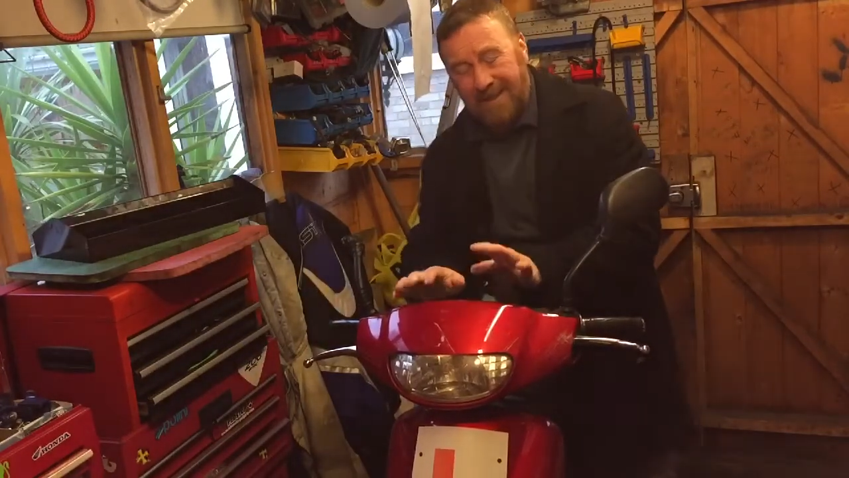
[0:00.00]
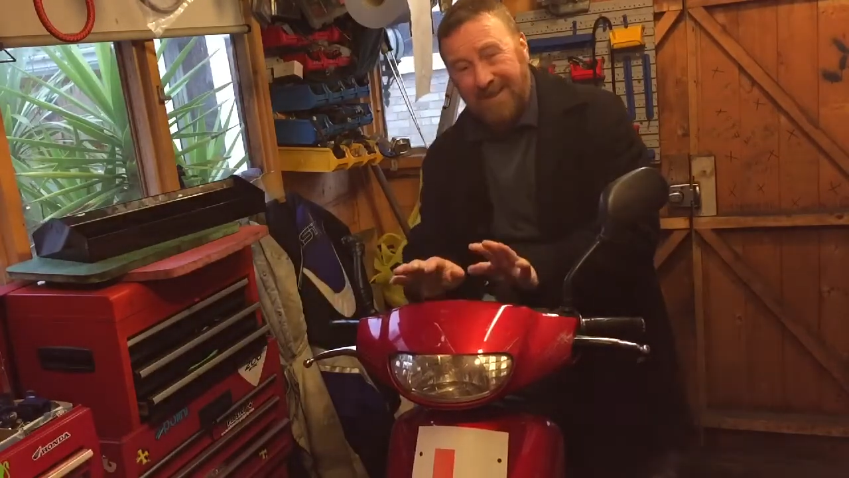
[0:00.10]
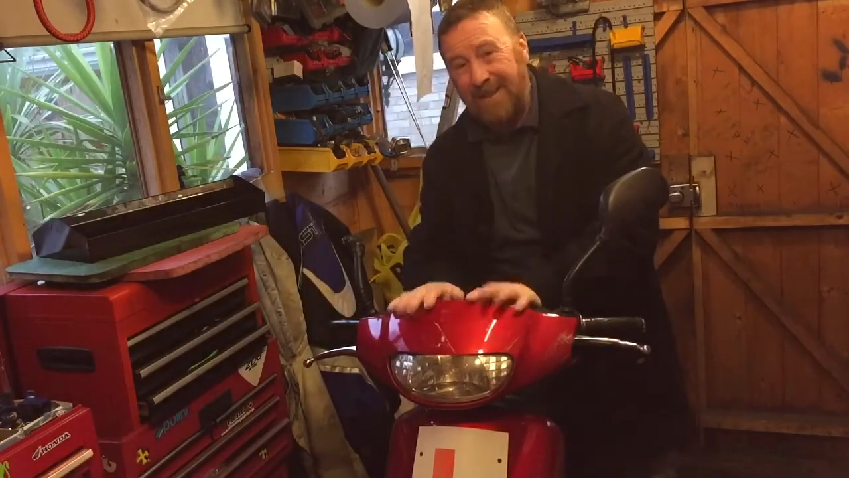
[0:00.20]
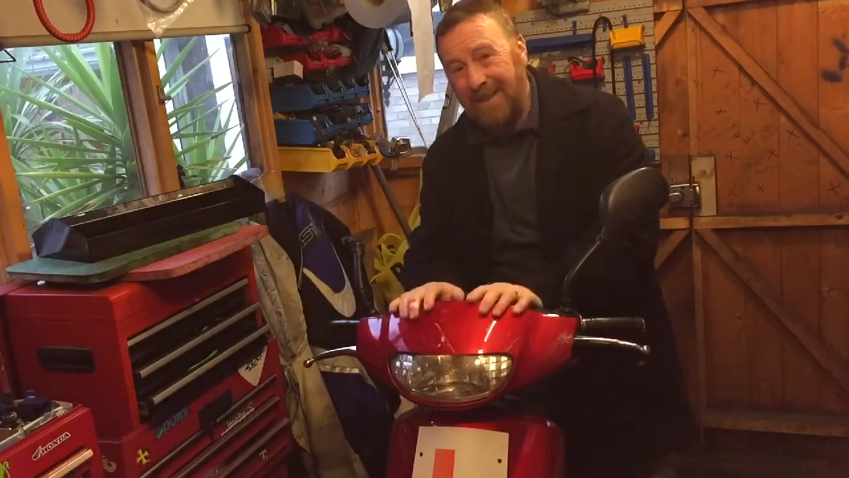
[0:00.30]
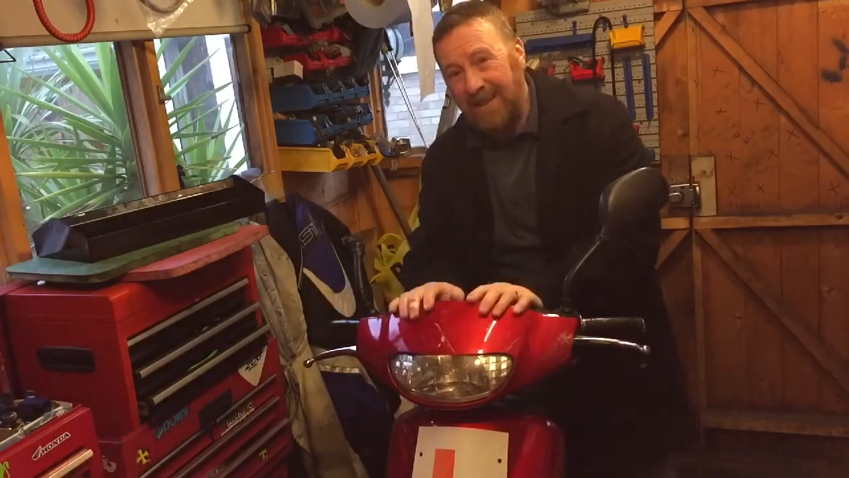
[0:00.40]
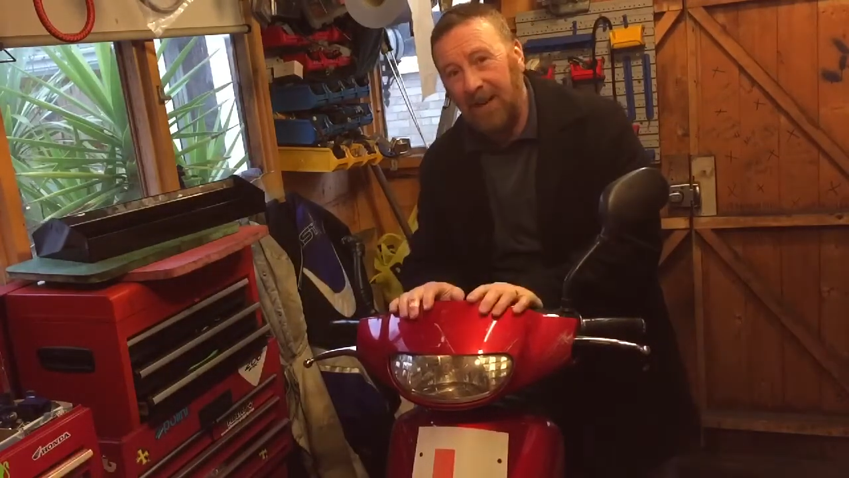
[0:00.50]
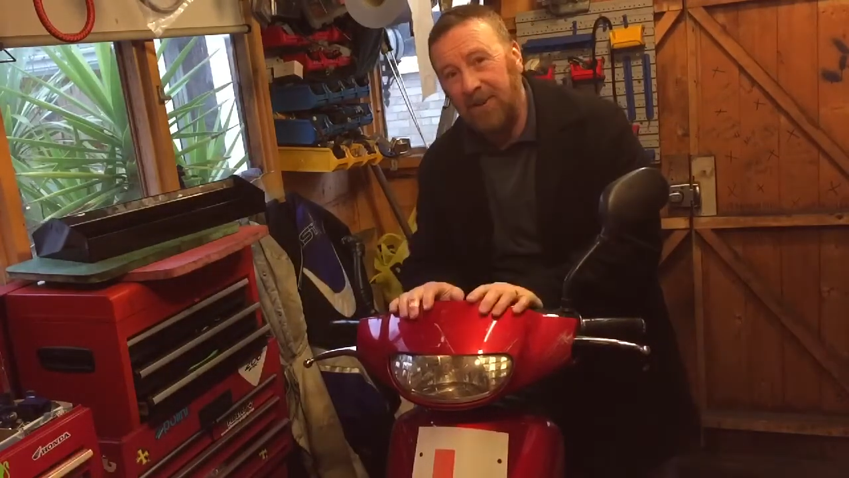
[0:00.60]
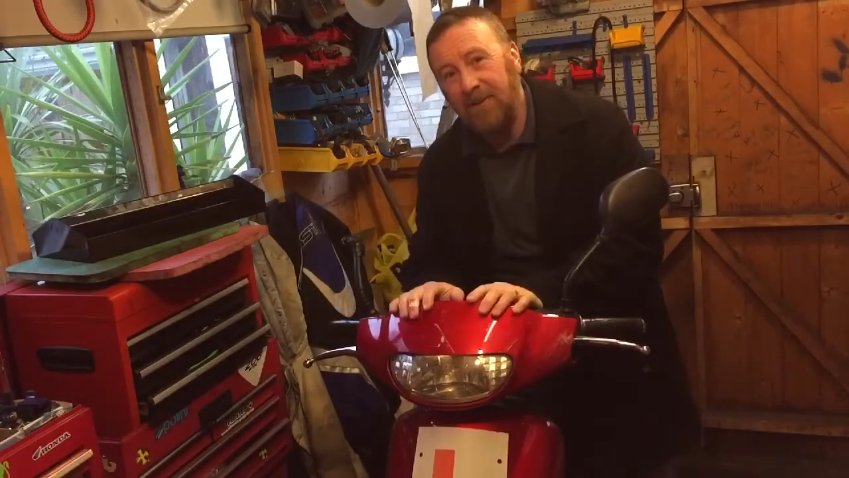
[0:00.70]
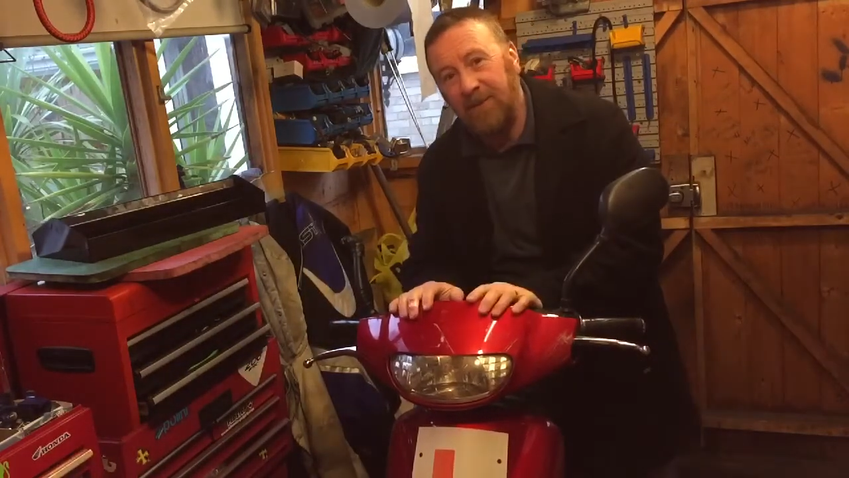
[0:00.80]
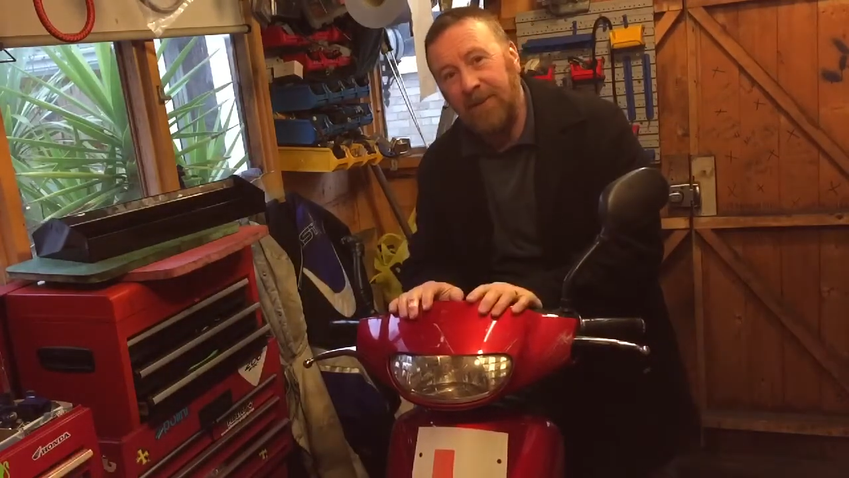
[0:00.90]

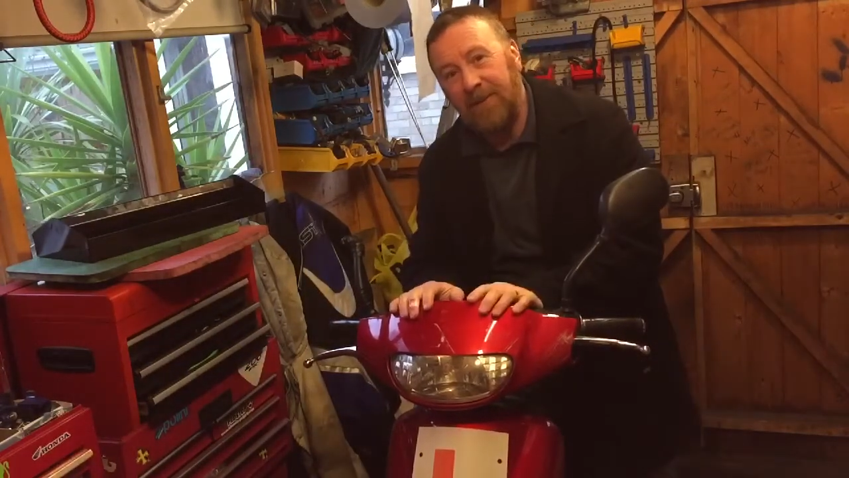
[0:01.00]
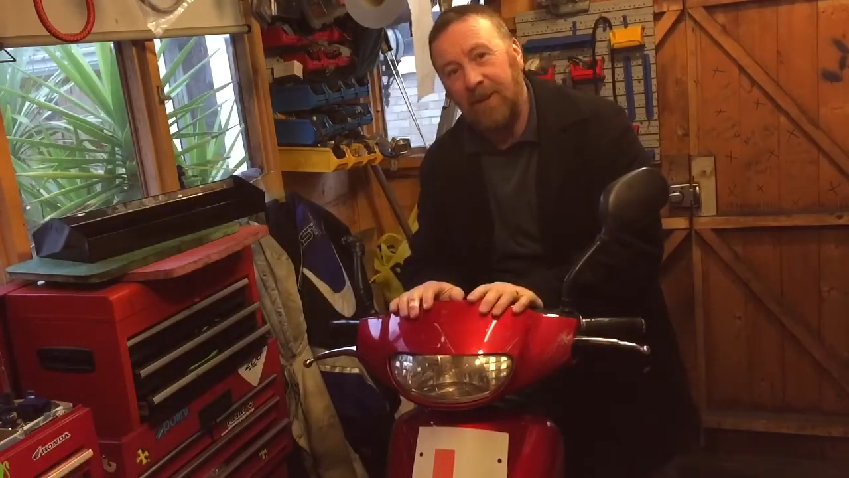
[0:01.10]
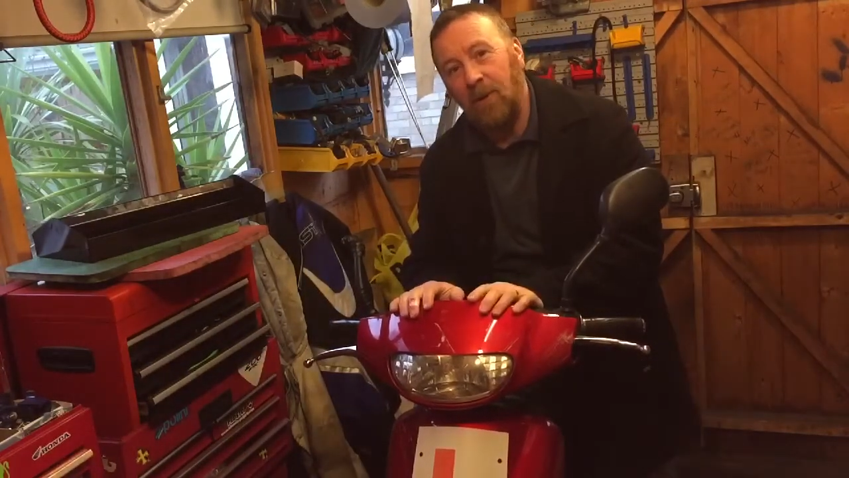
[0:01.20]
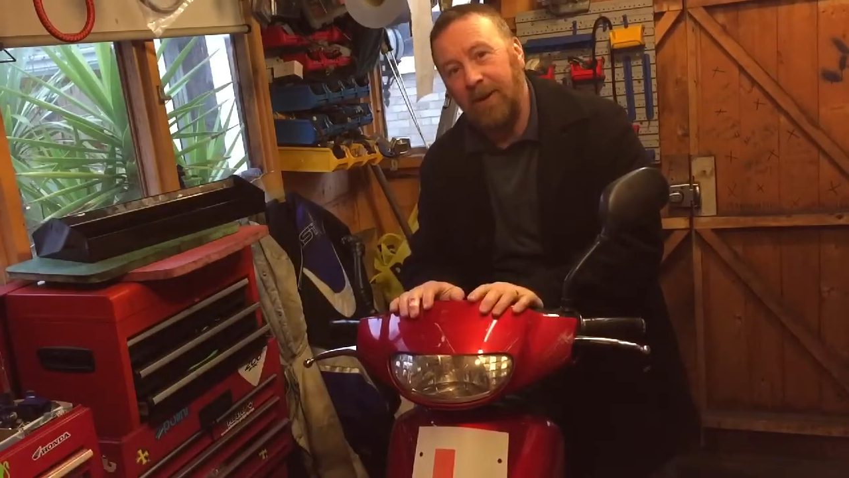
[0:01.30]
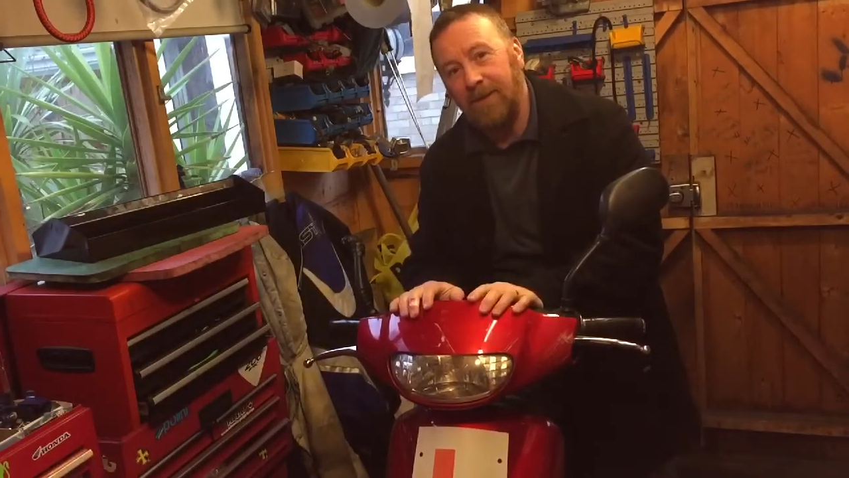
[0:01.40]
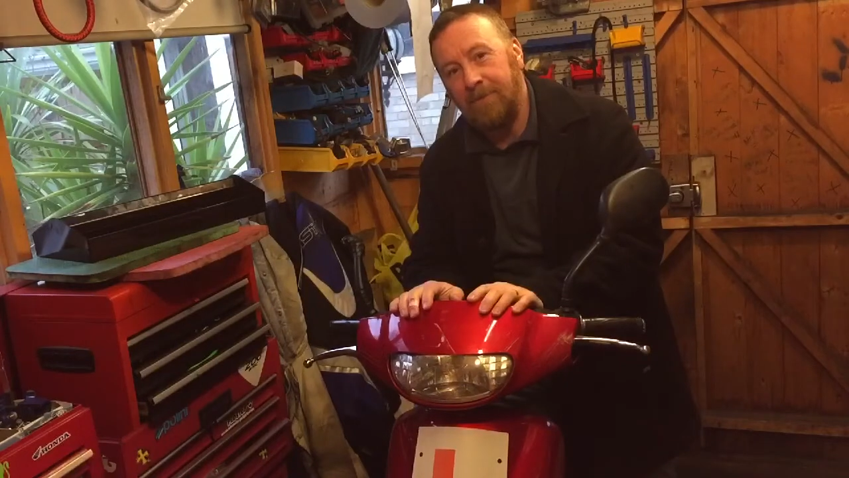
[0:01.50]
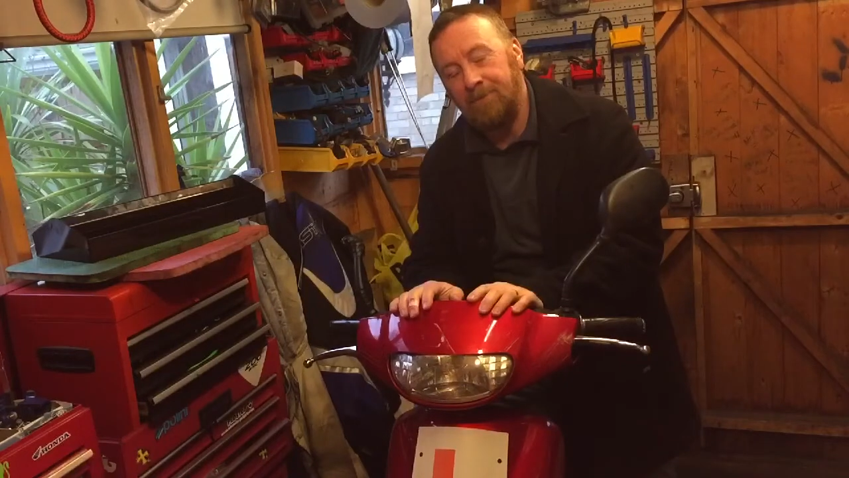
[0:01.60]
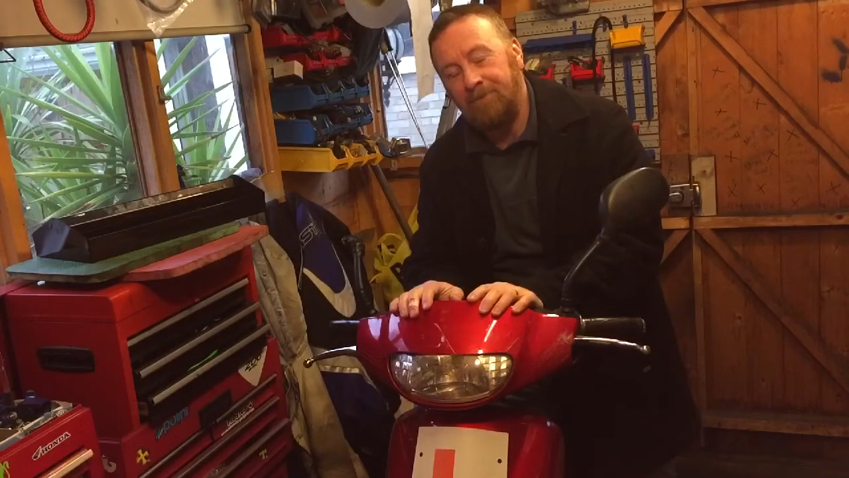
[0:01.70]
650 quid.